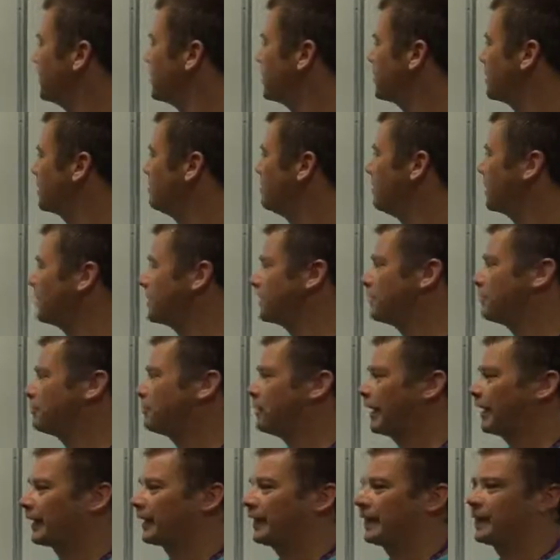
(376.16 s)
and spits
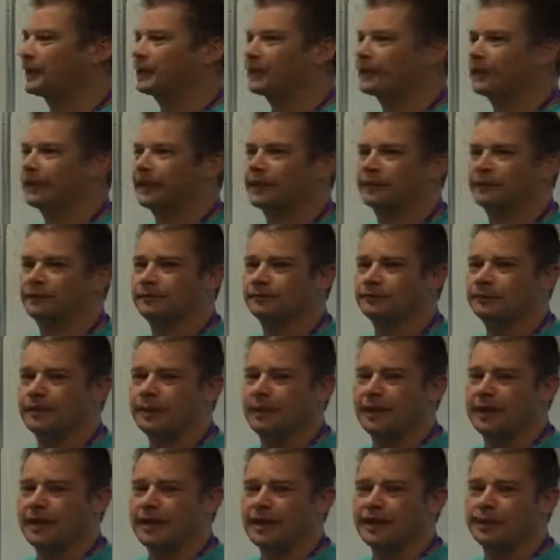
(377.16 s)
it back out
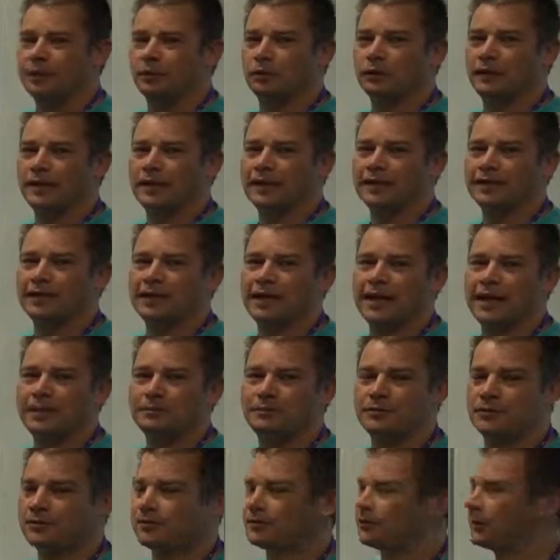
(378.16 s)
again. And it will heat the
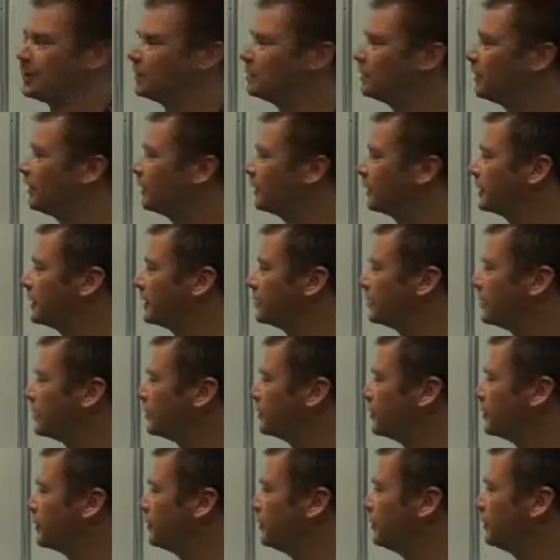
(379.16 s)
atmosphere by
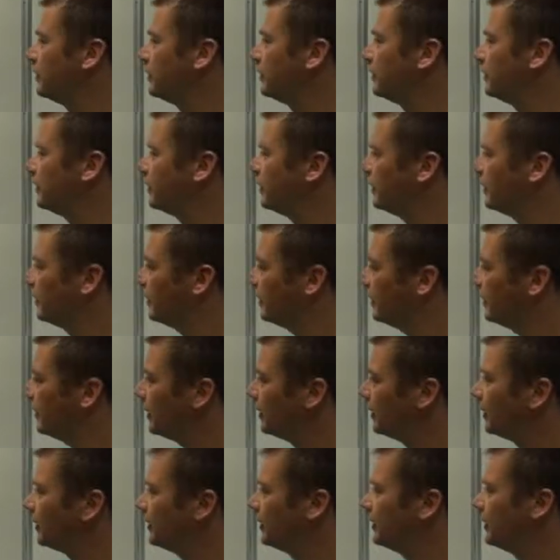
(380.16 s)
conduction
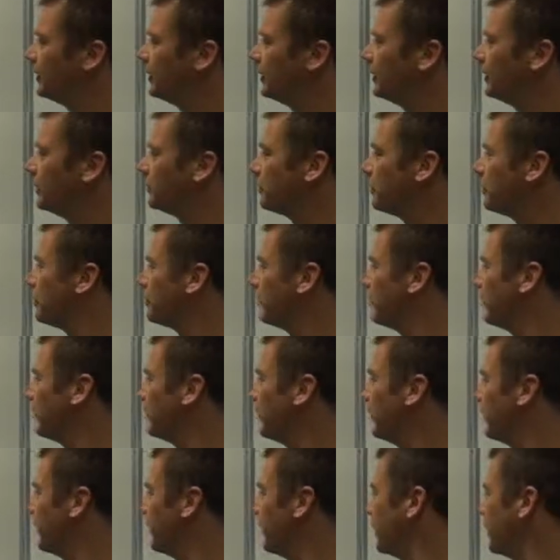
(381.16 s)
and a little bit
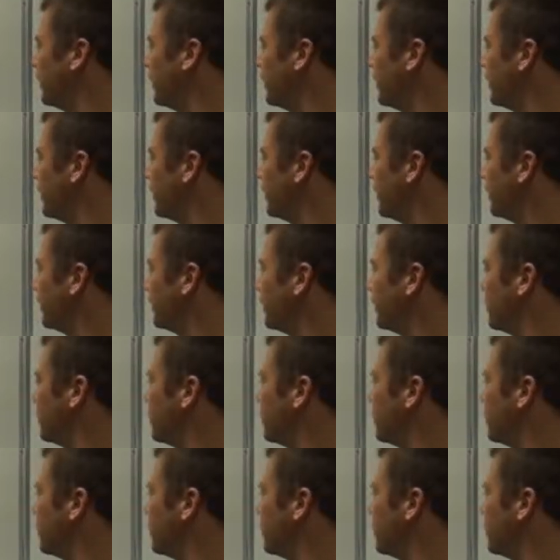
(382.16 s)
by radiation, but